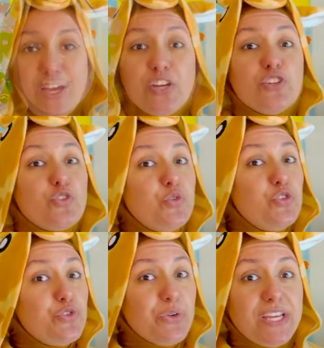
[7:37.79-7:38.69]
So
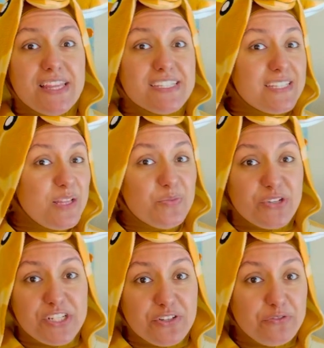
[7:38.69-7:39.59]
during the celebration
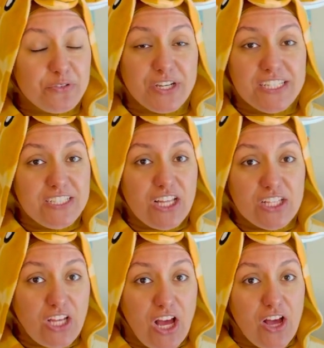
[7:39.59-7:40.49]
for Eid
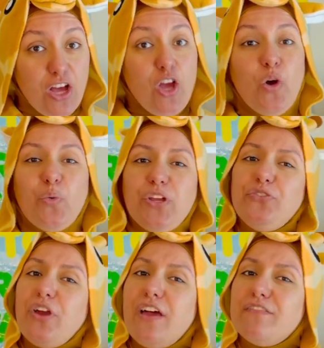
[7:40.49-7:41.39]
al-Adha, when you're
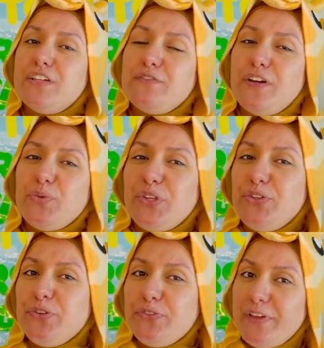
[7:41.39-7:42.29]
having fun with your
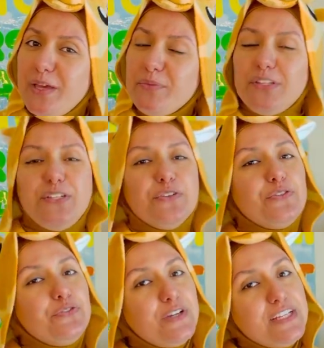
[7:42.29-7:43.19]
family or
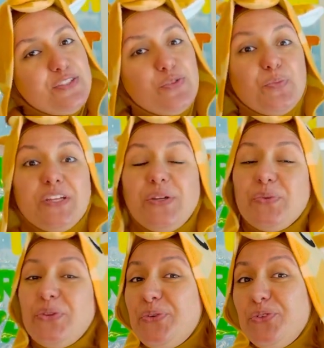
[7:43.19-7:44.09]
friends or playing with your
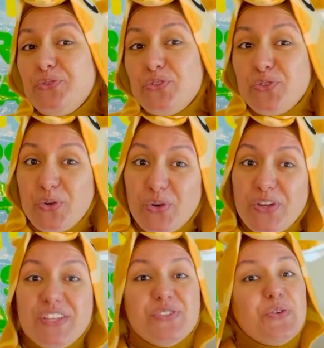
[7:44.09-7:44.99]
new toys
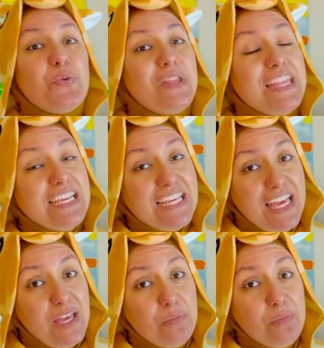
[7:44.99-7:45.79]
or with a game,